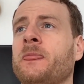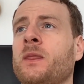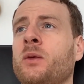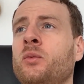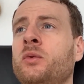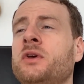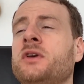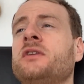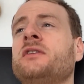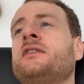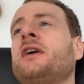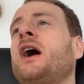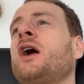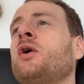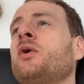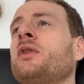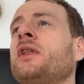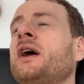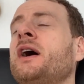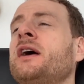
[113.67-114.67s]
We can
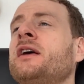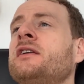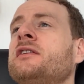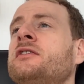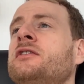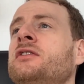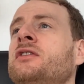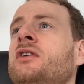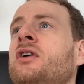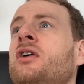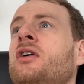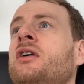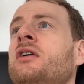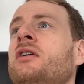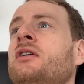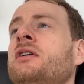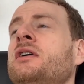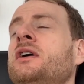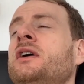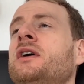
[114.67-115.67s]
tell that it's
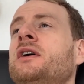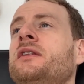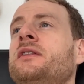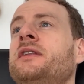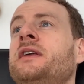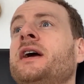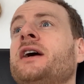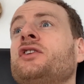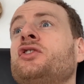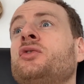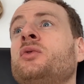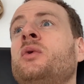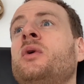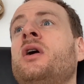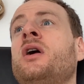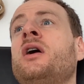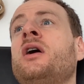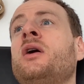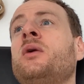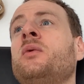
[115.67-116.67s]
not the actual
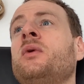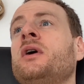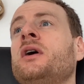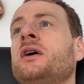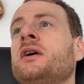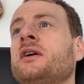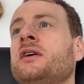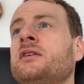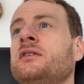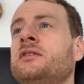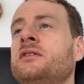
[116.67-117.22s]
artwork.